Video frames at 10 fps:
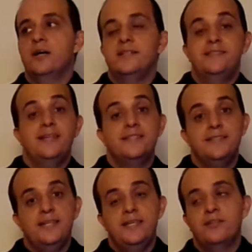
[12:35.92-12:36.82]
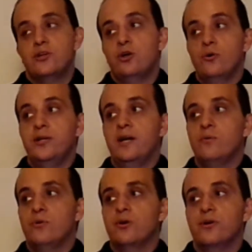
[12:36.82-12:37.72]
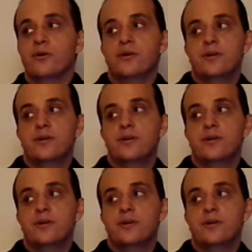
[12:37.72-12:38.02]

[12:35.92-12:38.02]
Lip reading: Disney, the Go Network,